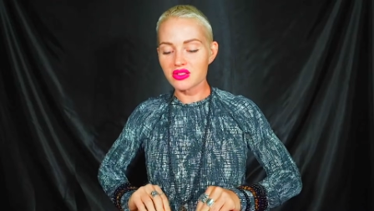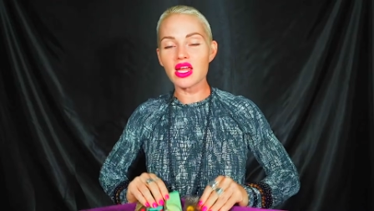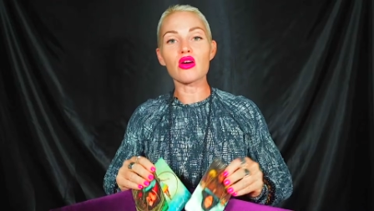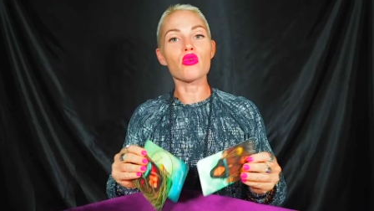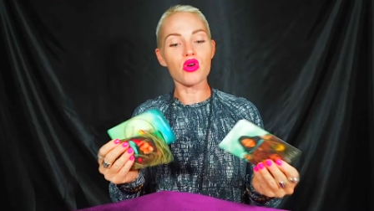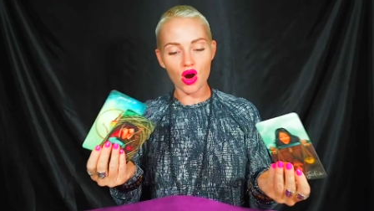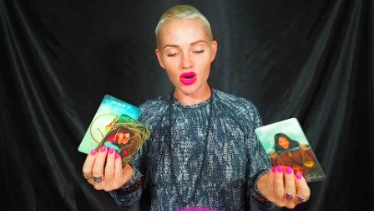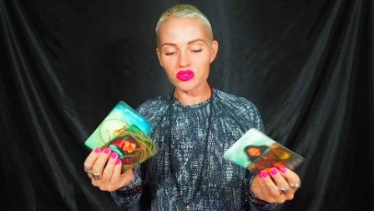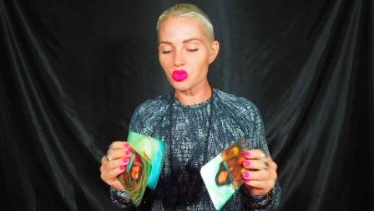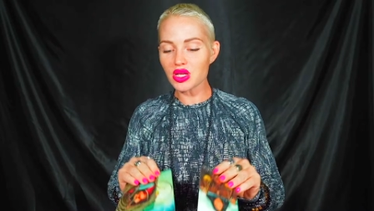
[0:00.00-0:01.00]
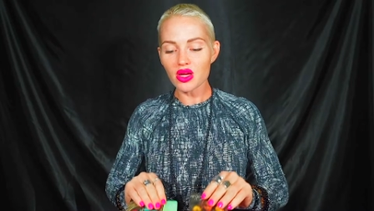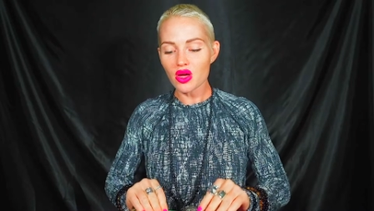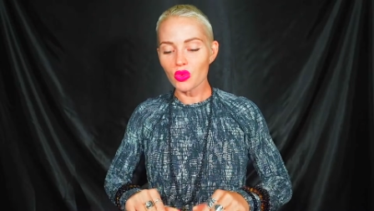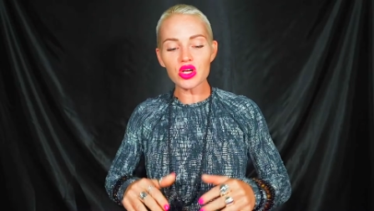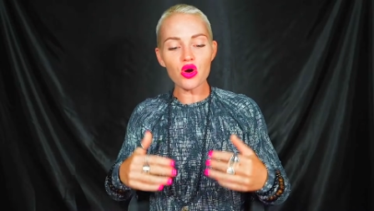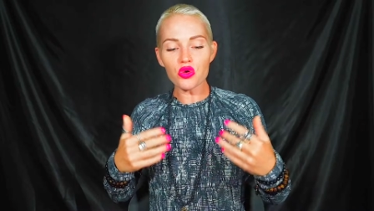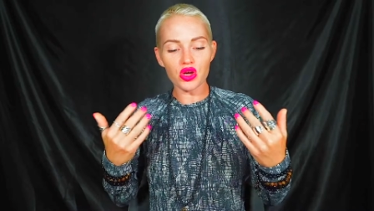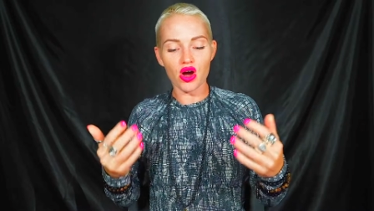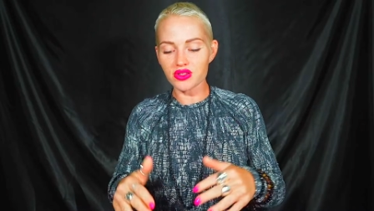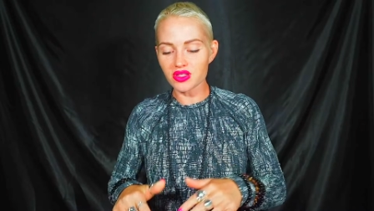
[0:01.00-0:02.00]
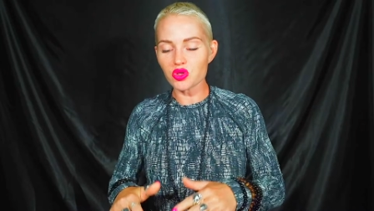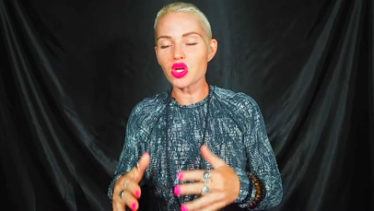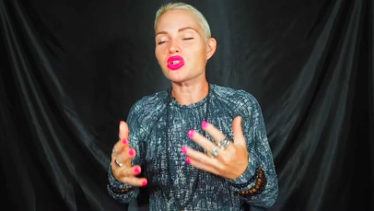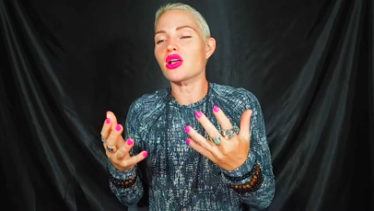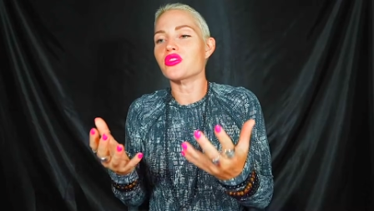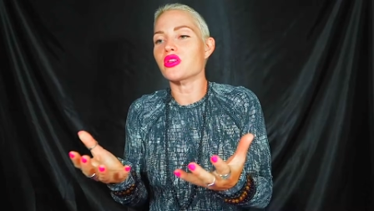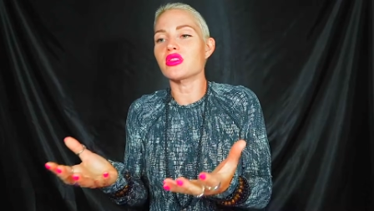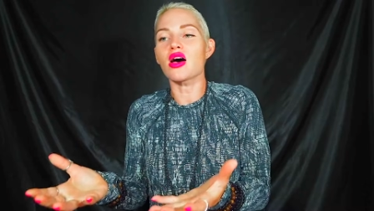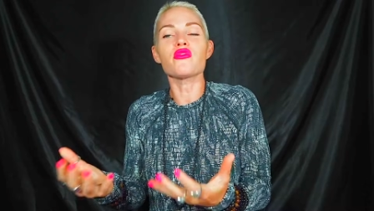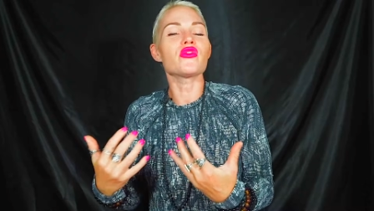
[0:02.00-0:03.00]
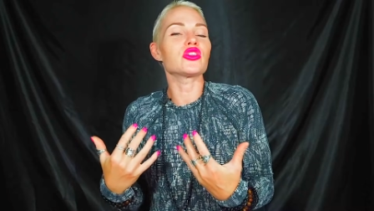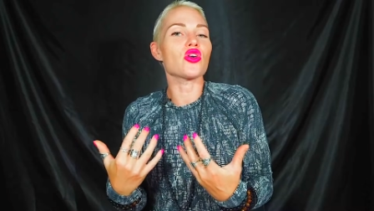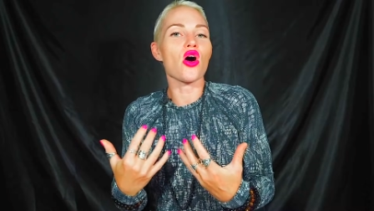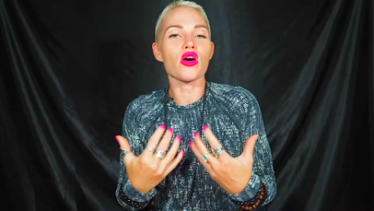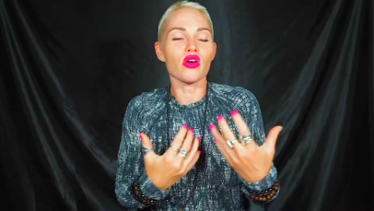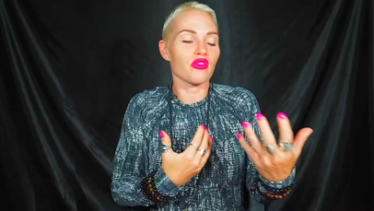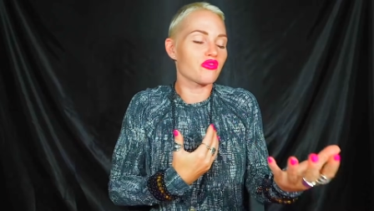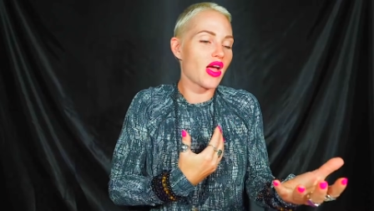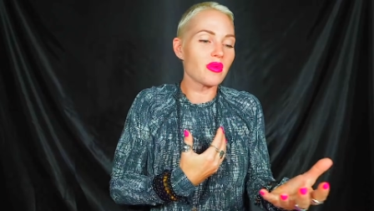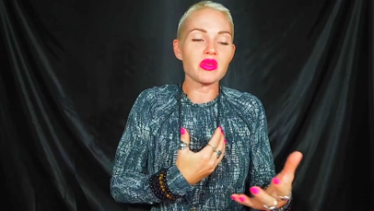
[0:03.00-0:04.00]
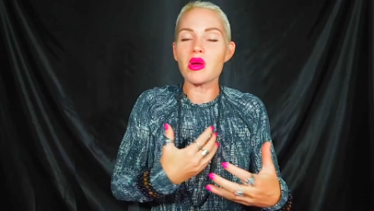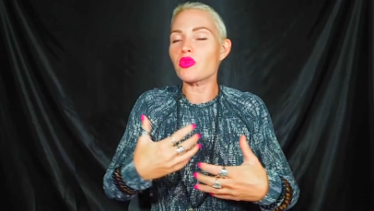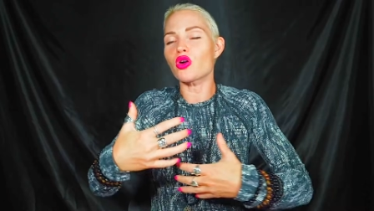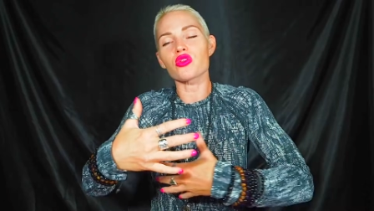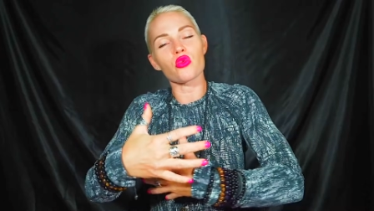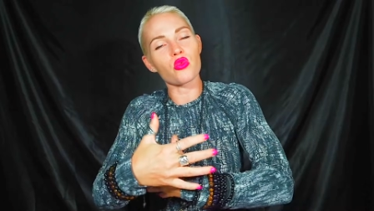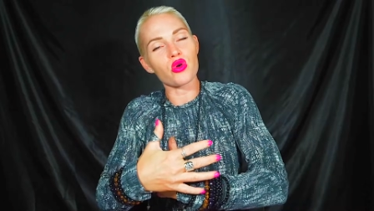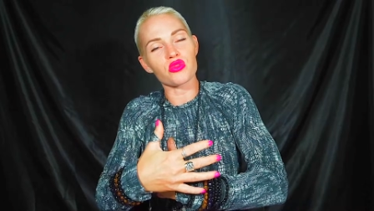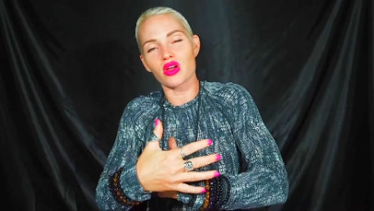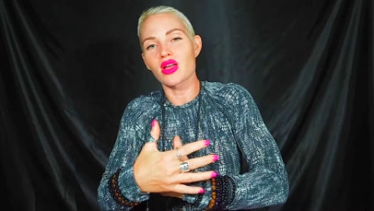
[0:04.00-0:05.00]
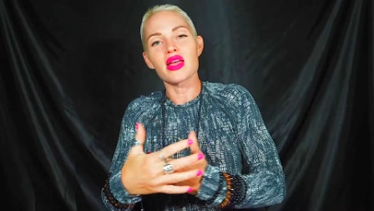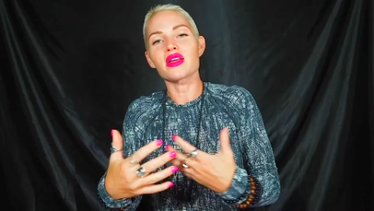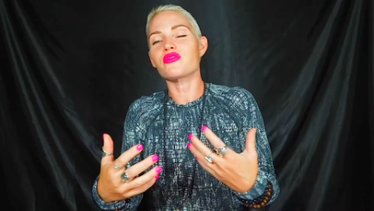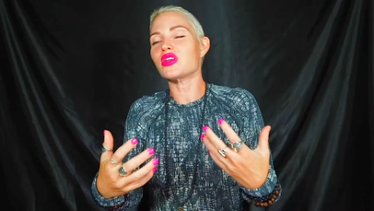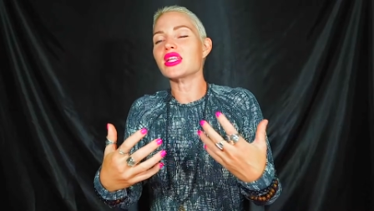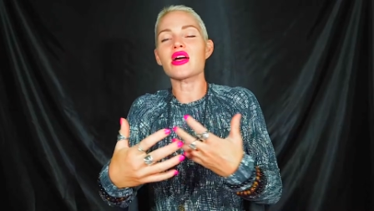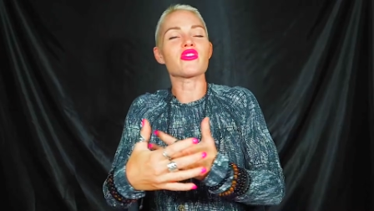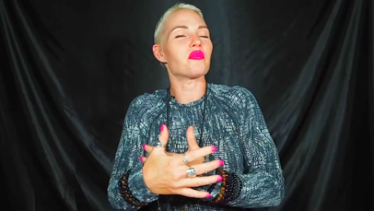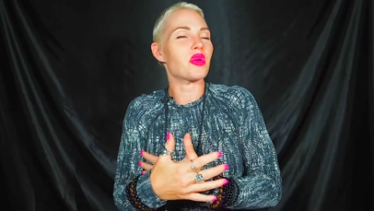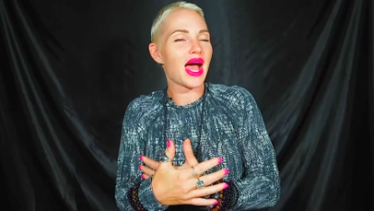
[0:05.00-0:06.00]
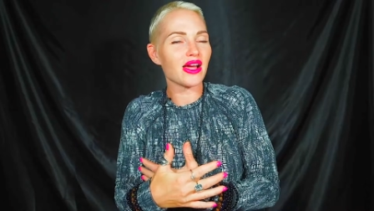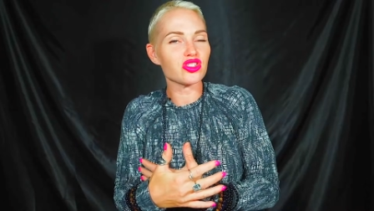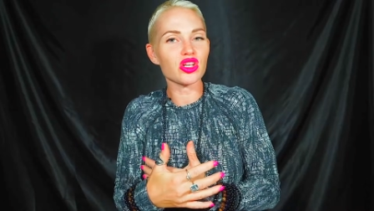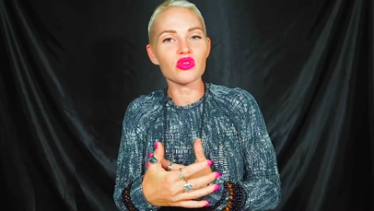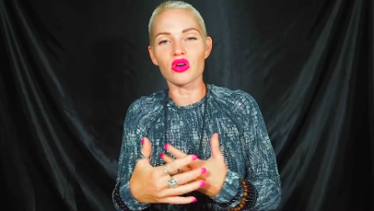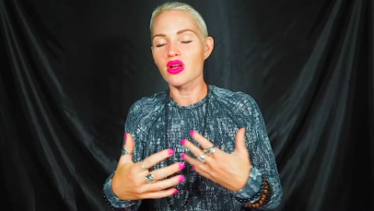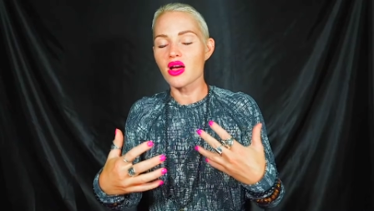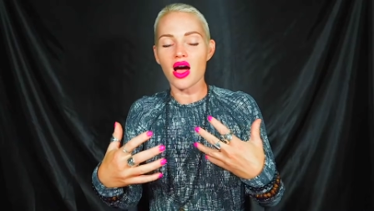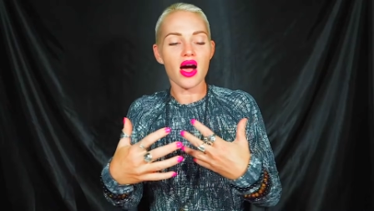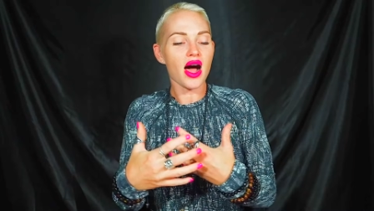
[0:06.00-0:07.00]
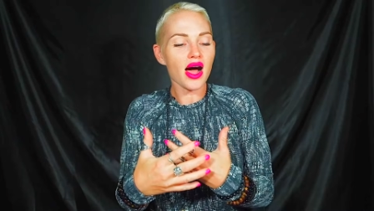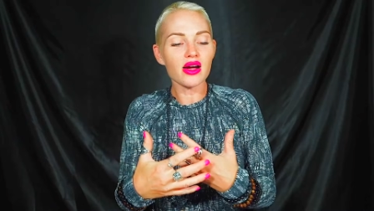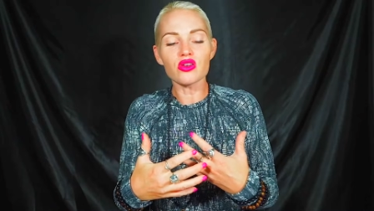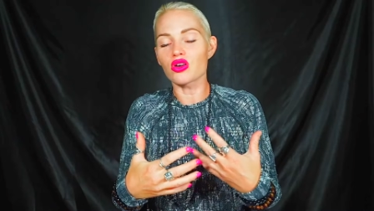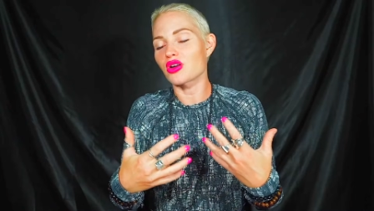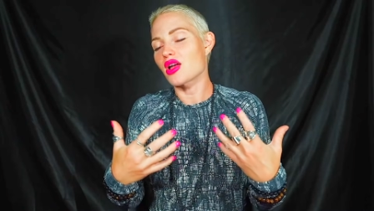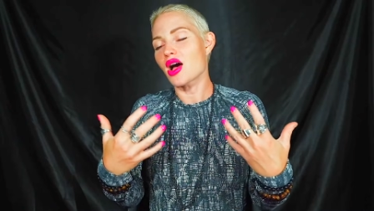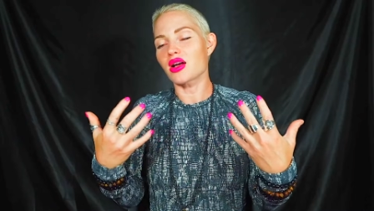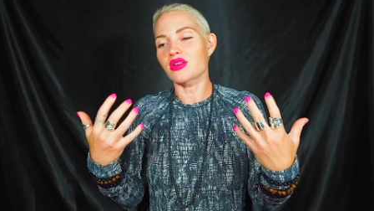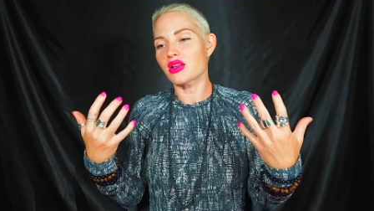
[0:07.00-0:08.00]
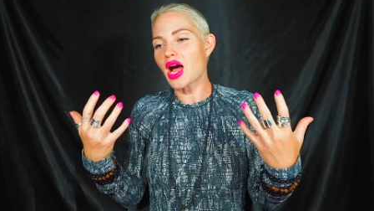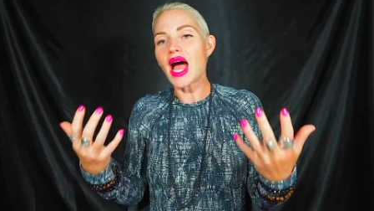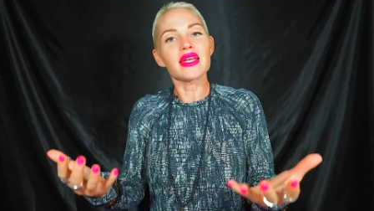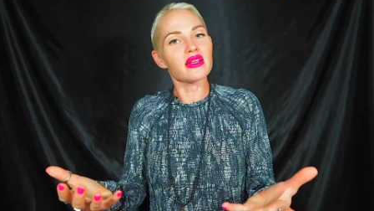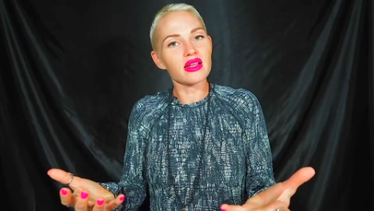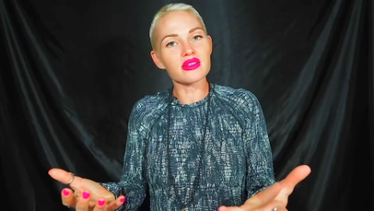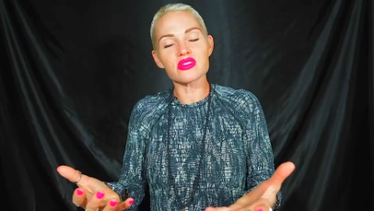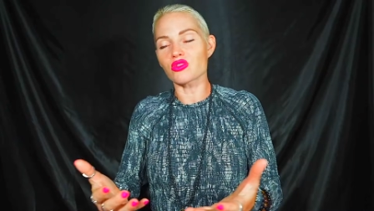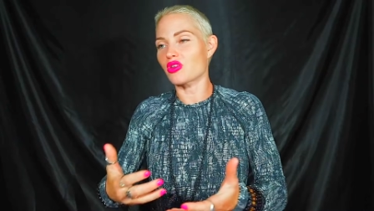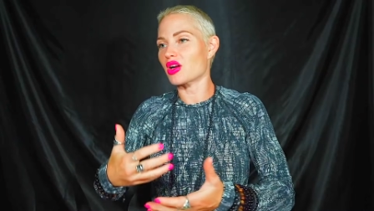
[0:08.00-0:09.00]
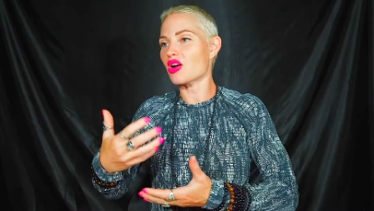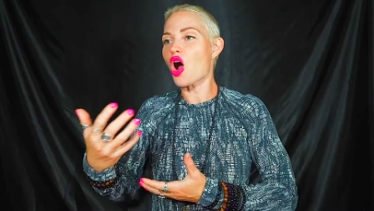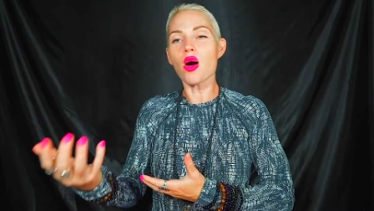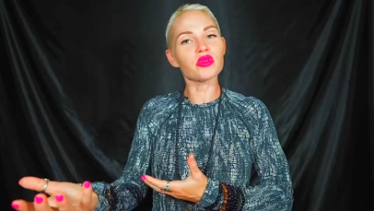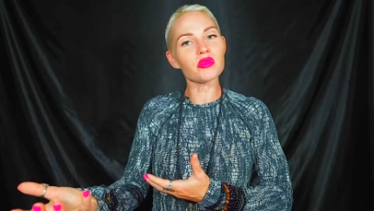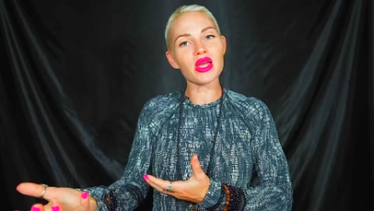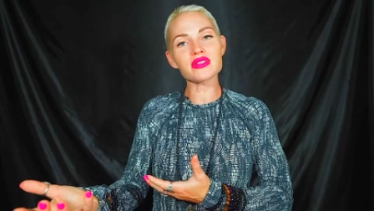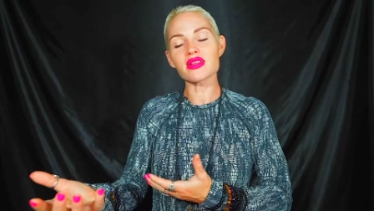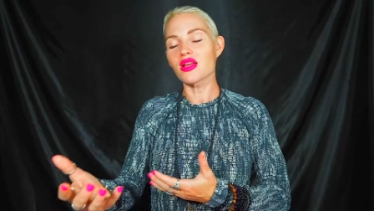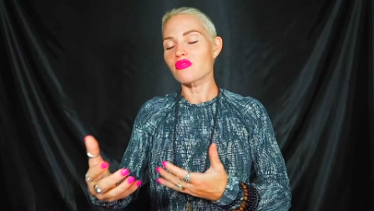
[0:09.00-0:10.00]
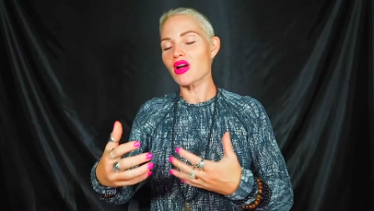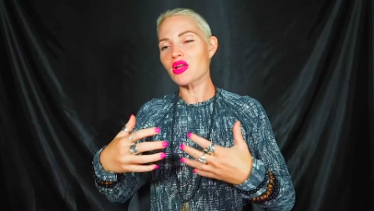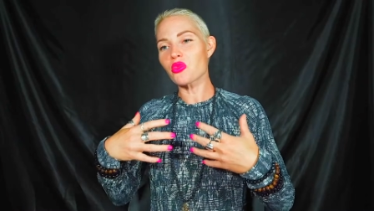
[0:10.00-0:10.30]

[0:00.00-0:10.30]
tarot cards. We we know the concept of, of the love of a dog or a family member, or the, or the feeling of compassion or a hug or a kindness or a compliment, right?